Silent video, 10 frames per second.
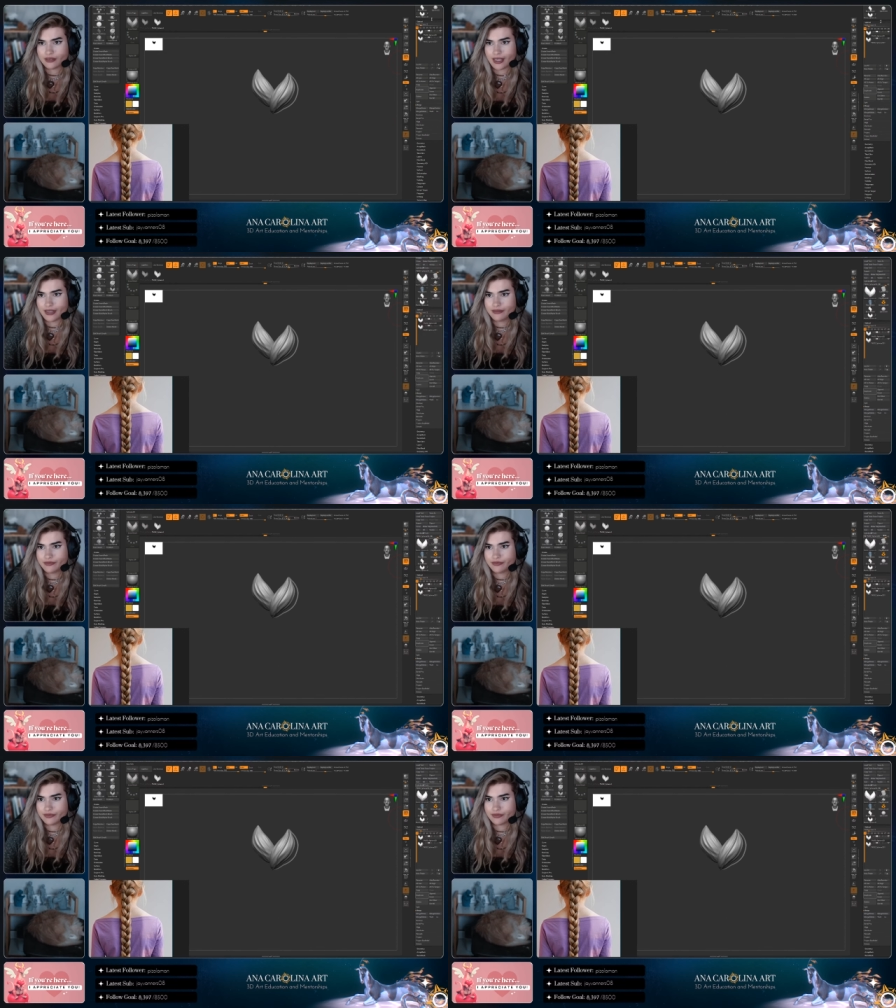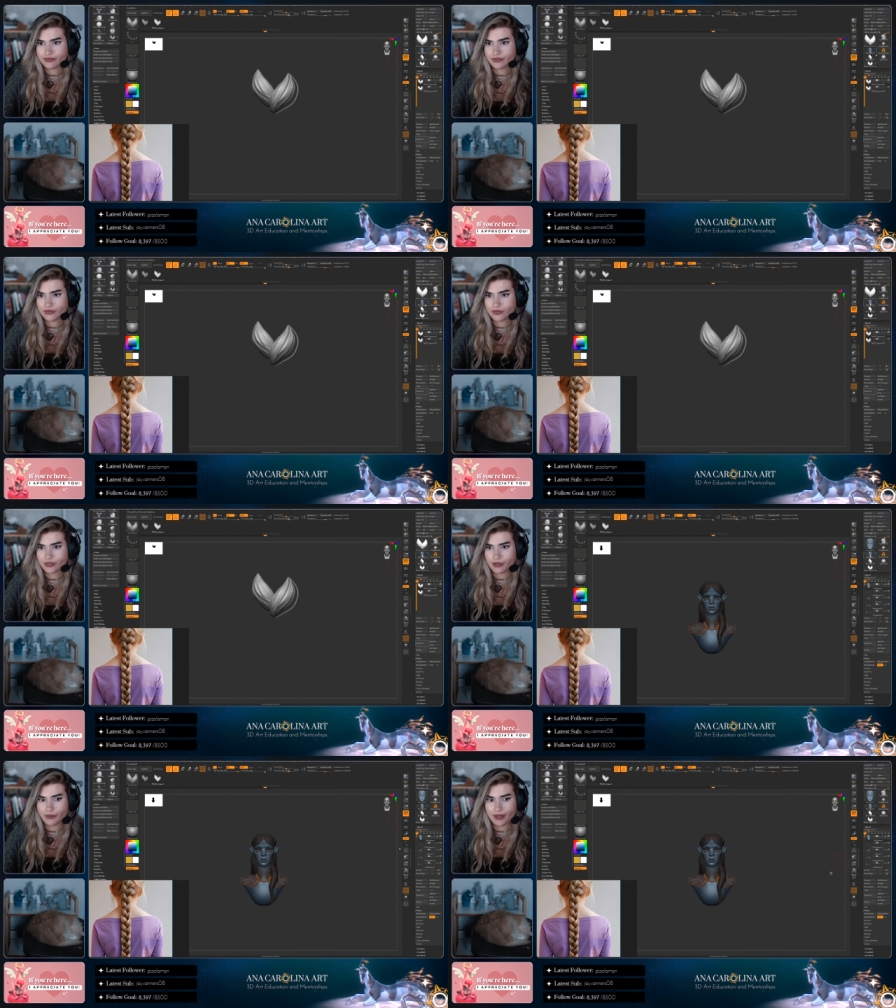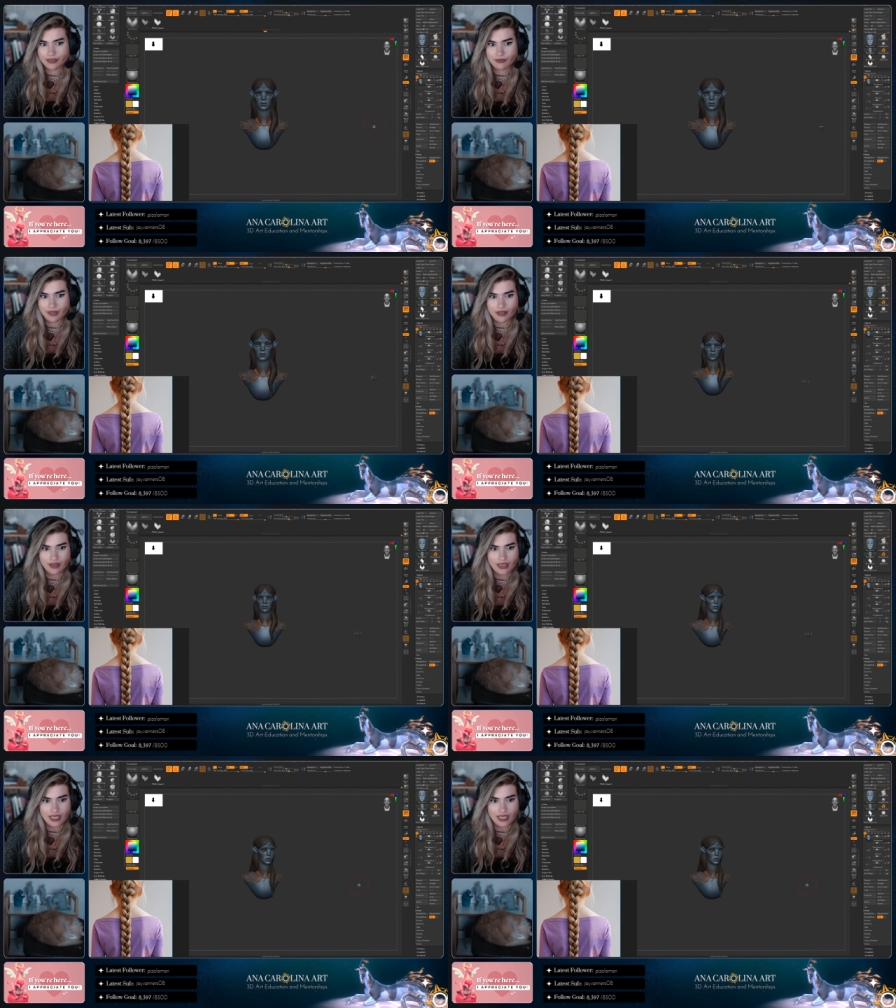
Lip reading: Then I'm gonna go back to my little